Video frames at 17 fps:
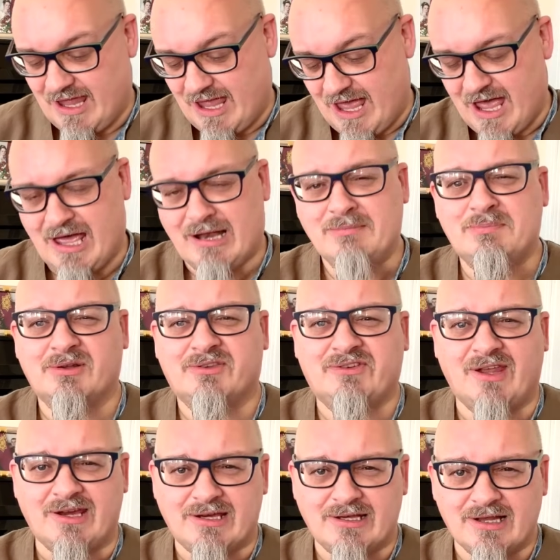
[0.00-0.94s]
and
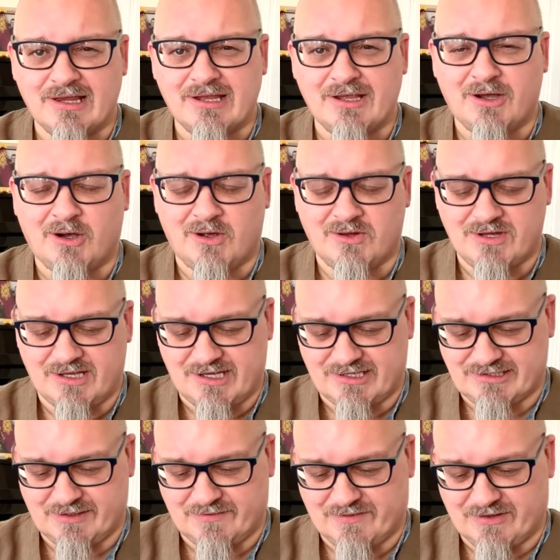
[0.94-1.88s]
particularly on the
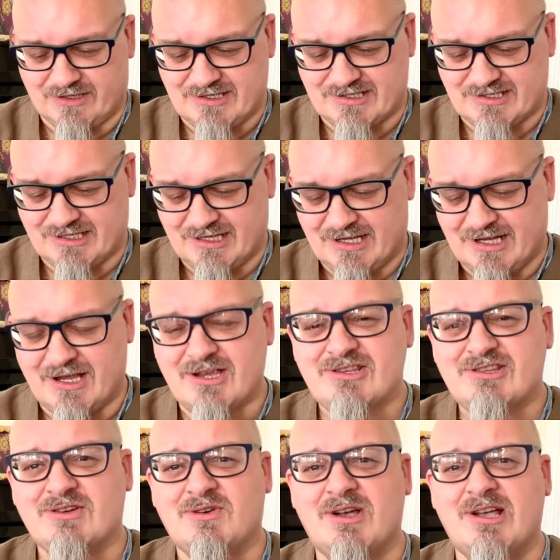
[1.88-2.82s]
knitting front.
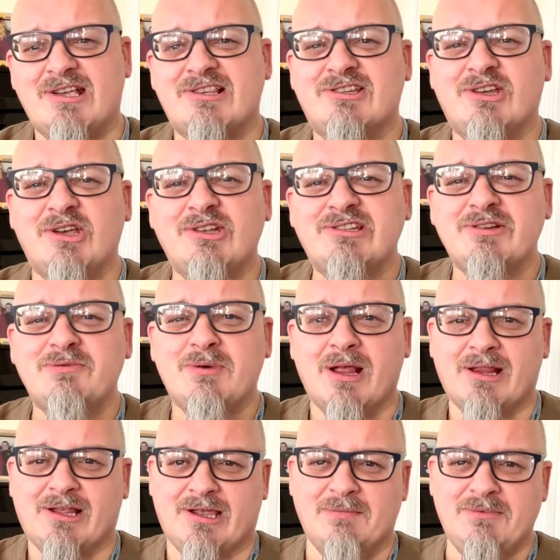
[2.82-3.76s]
So it's good to
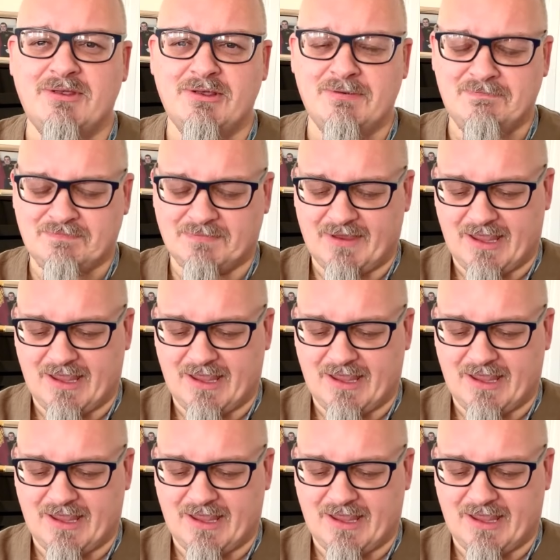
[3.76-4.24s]
welcome you.